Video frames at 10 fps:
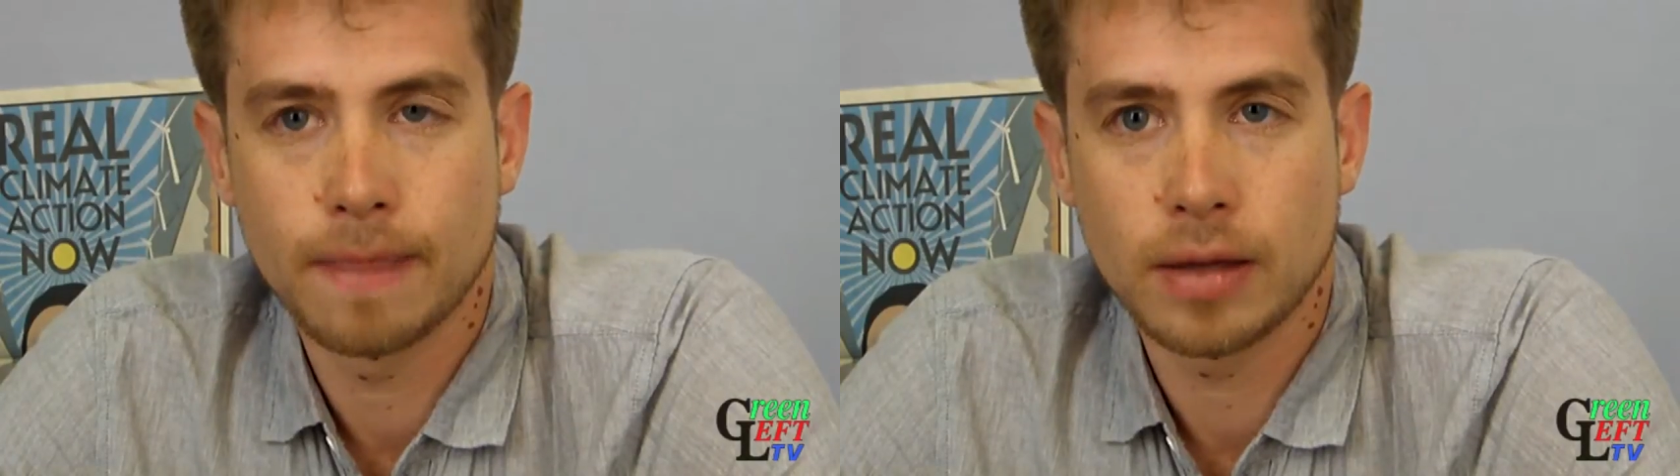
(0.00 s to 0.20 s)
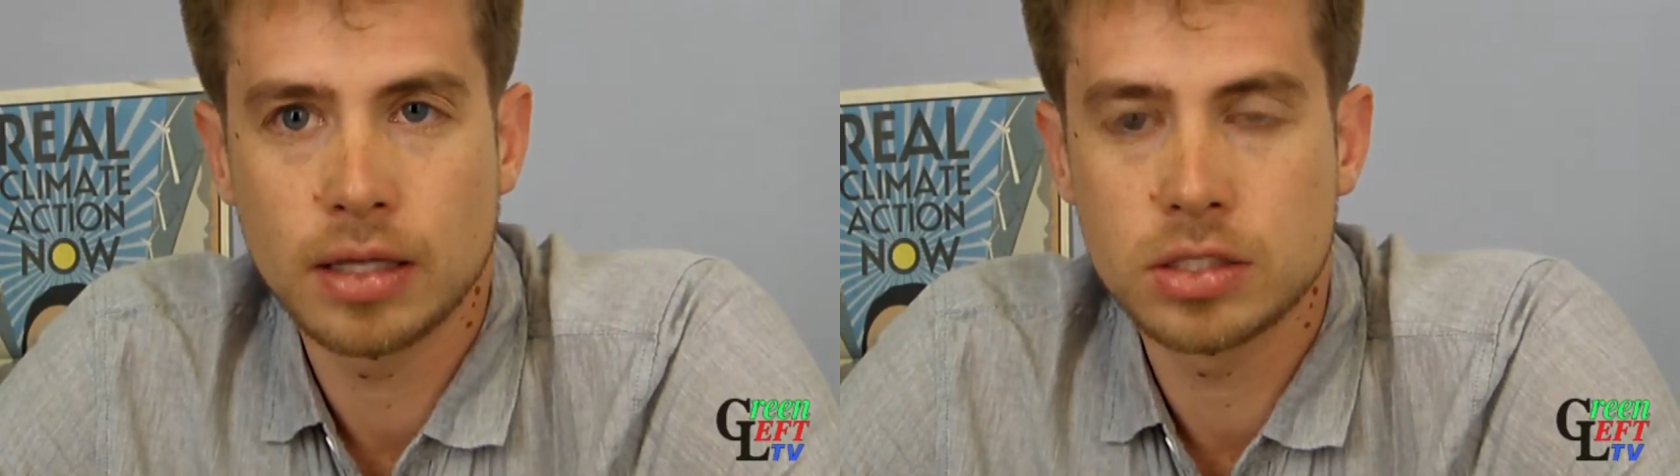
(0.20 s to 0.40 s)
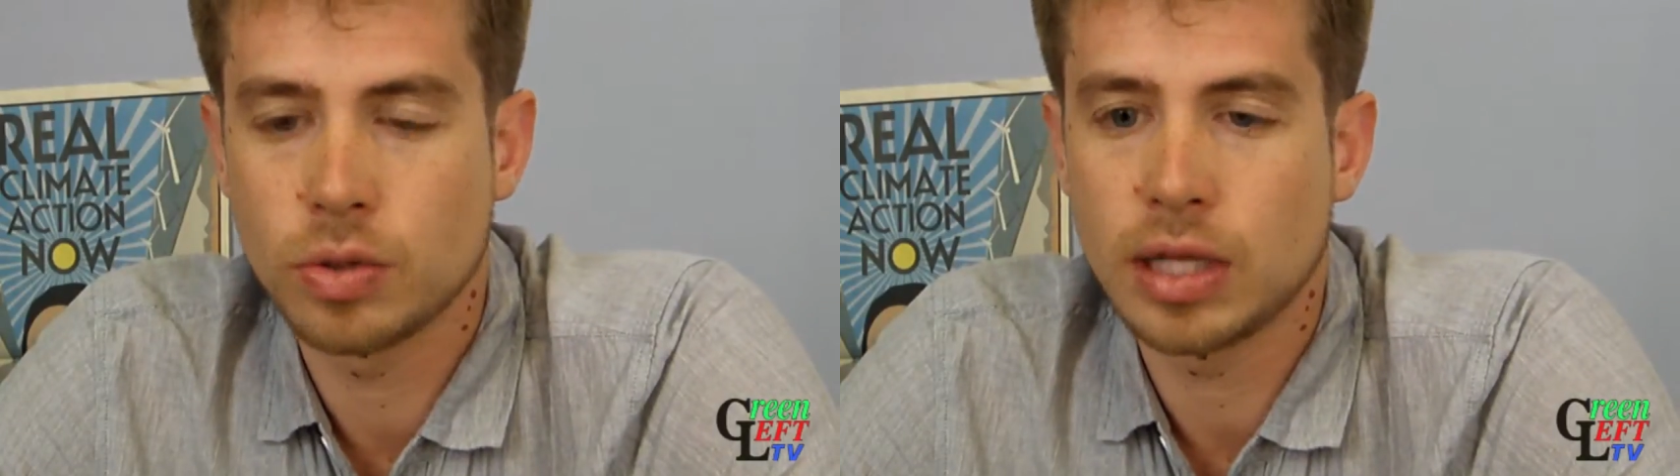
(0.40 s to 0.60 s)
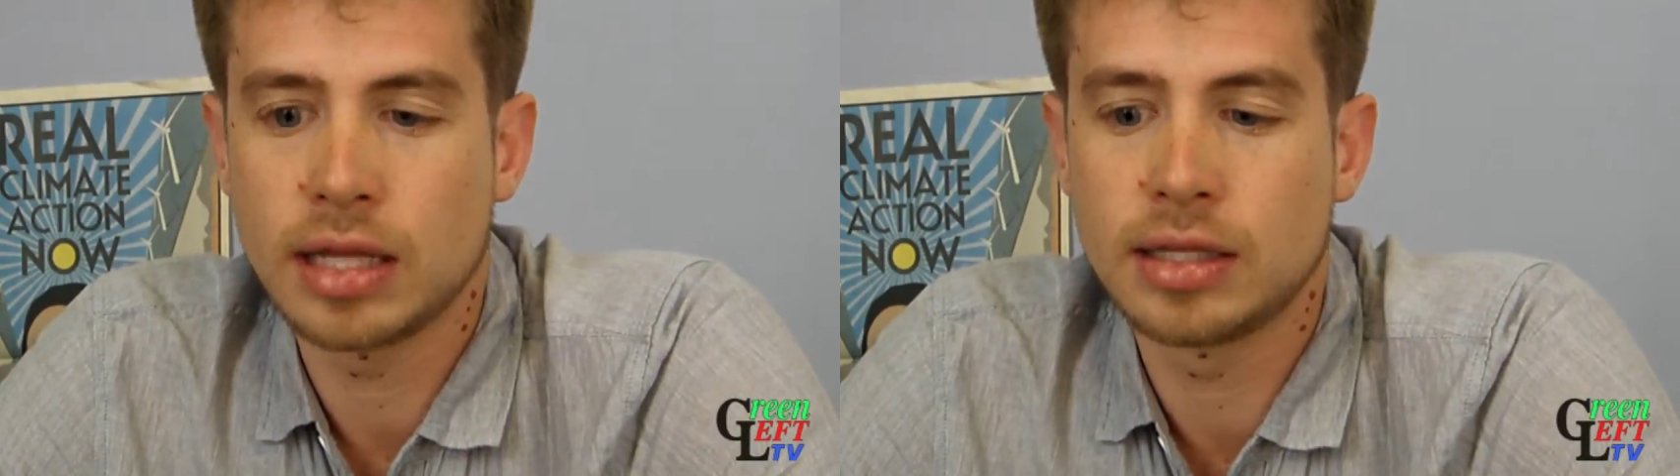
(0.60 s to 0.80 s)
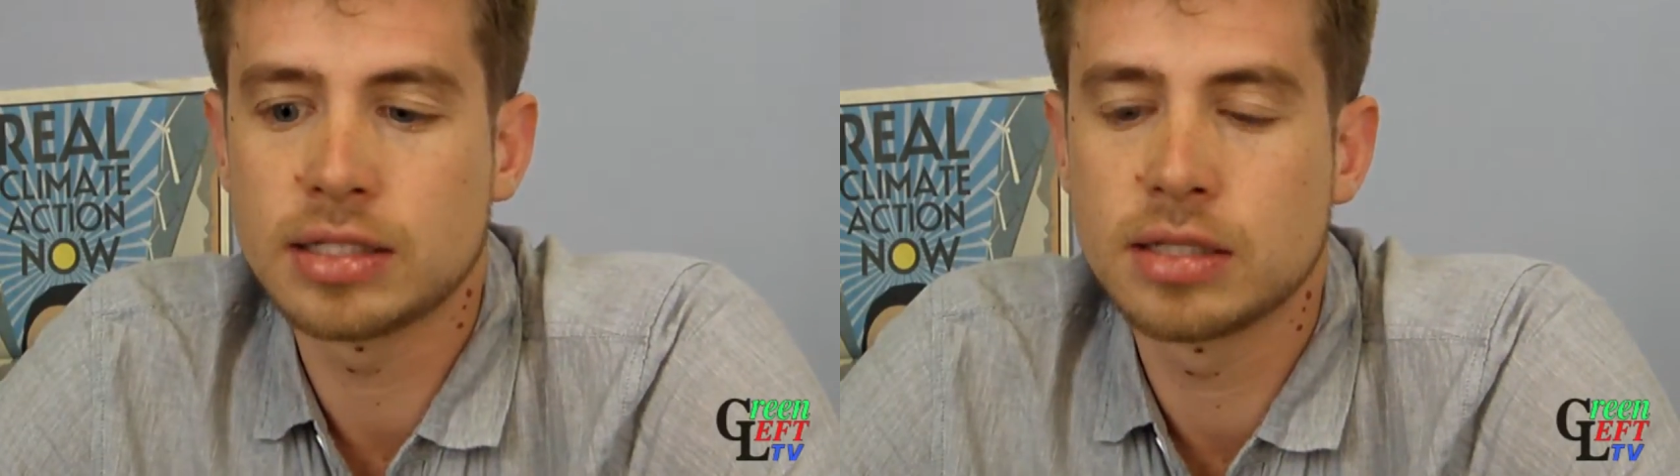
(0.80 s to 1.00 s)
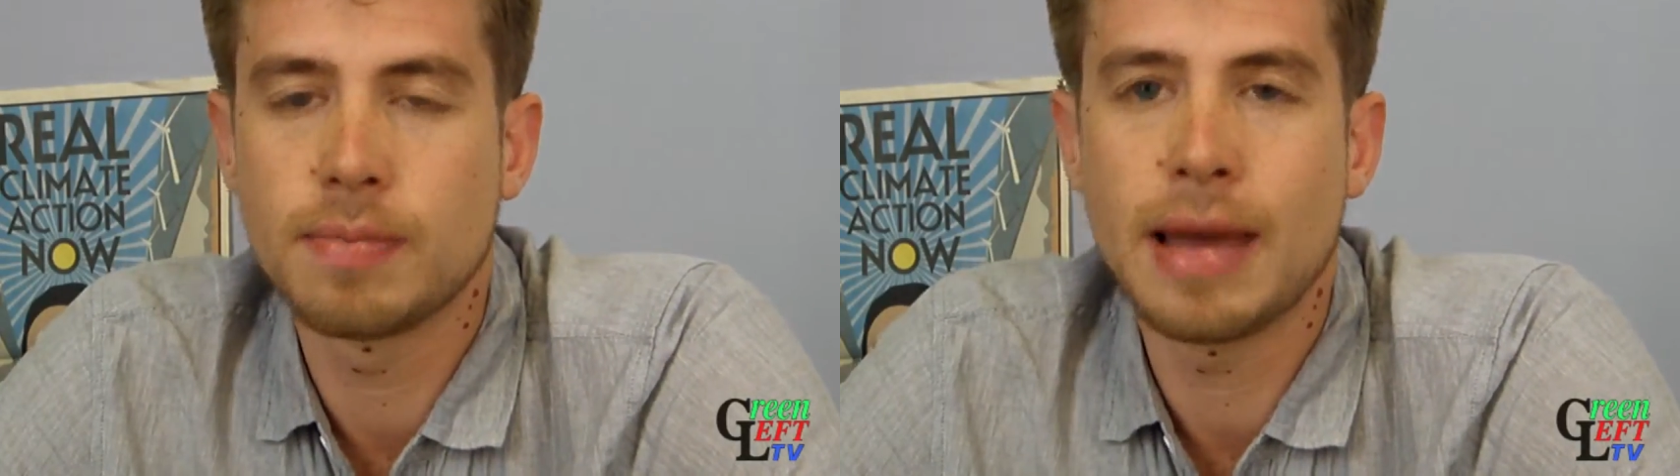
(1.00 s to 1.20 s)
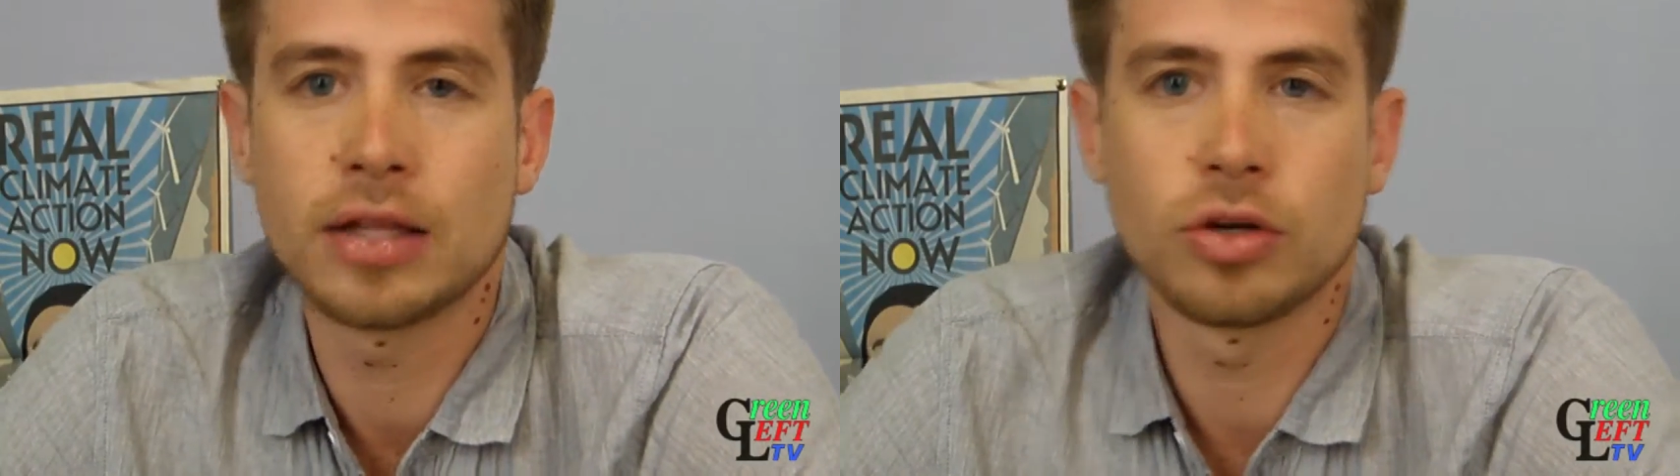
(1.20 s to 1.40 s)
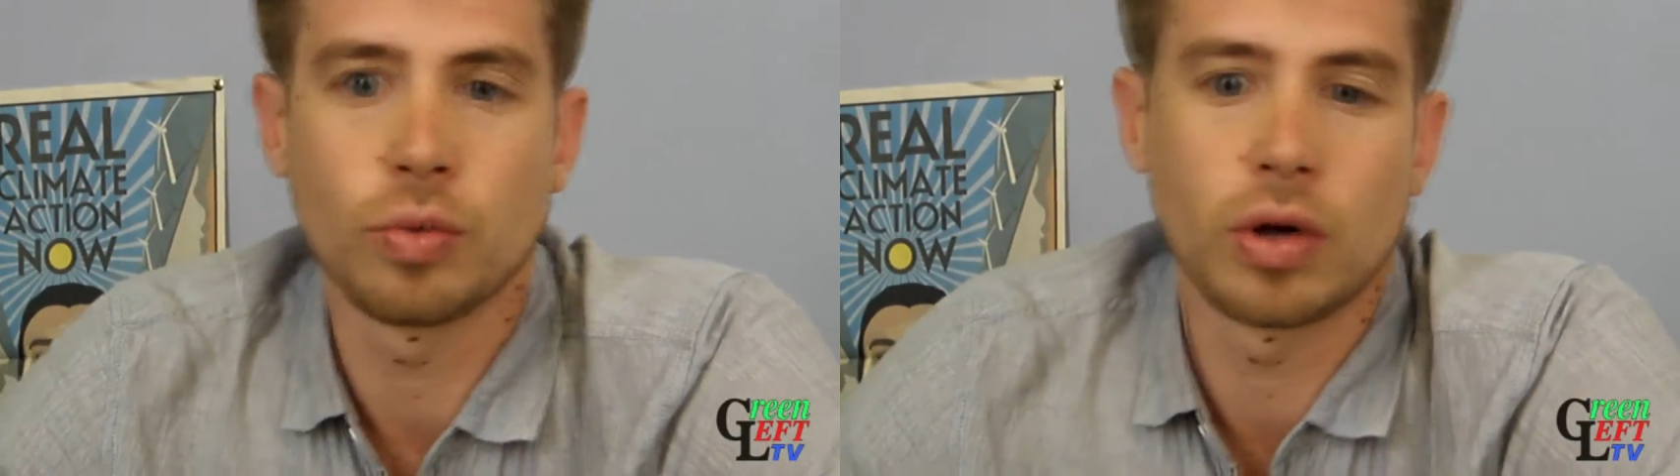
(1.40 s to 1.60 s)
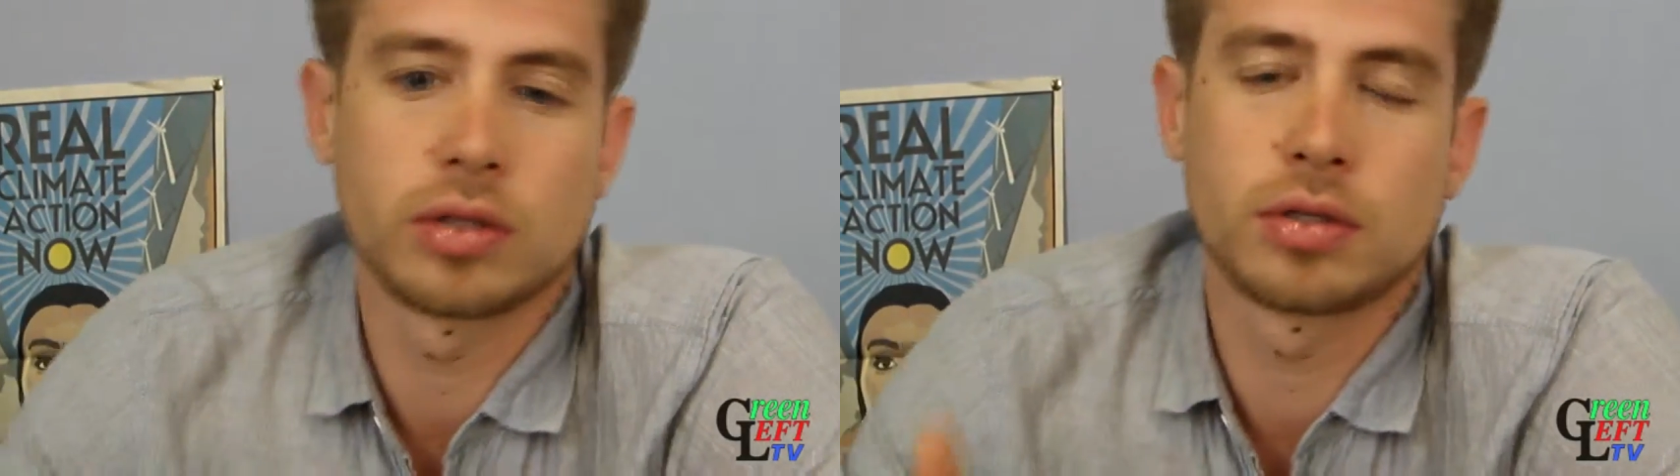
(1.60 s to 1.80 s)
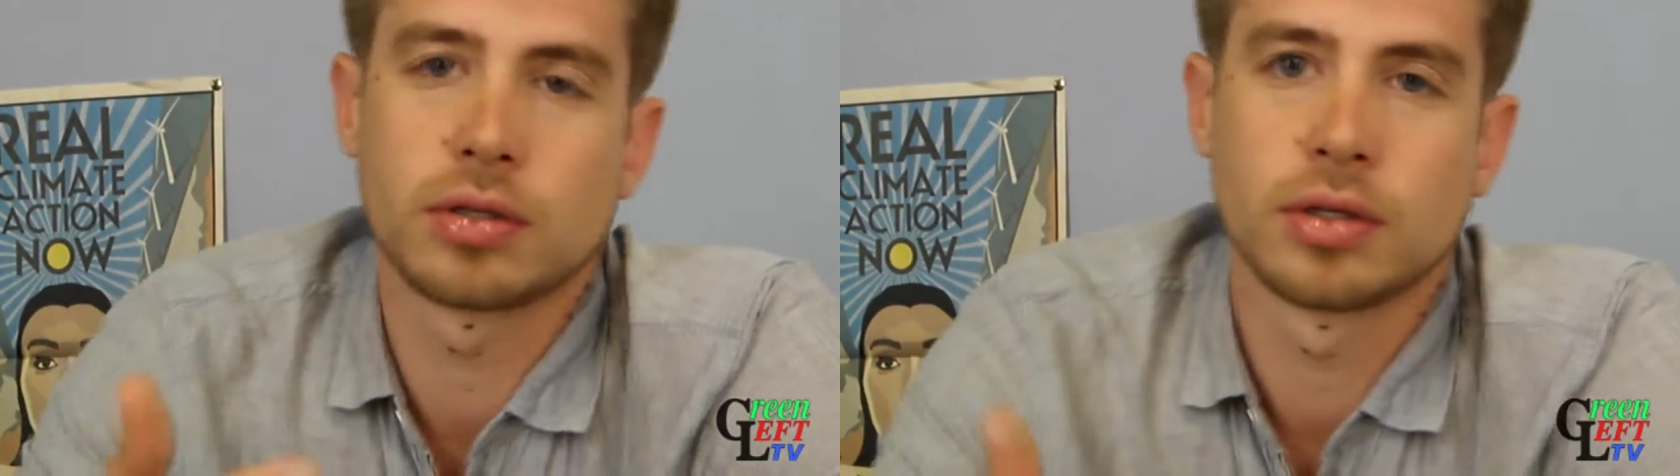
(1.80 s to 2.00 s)
Okay? So it doesn't matter
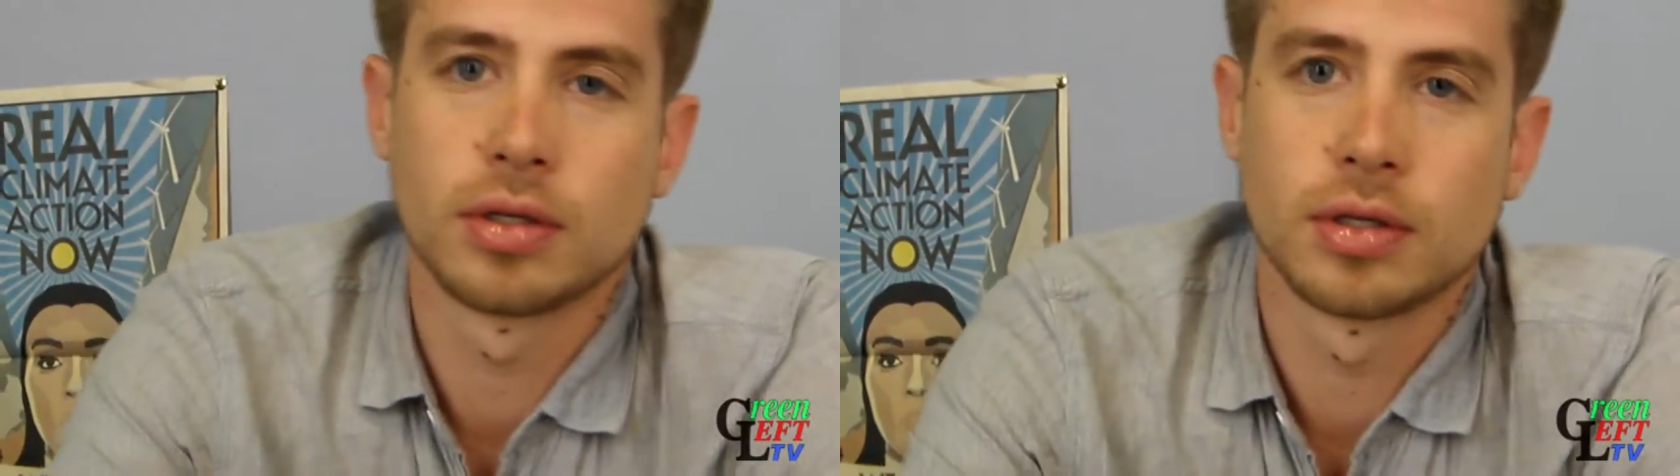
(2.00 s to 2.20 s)
what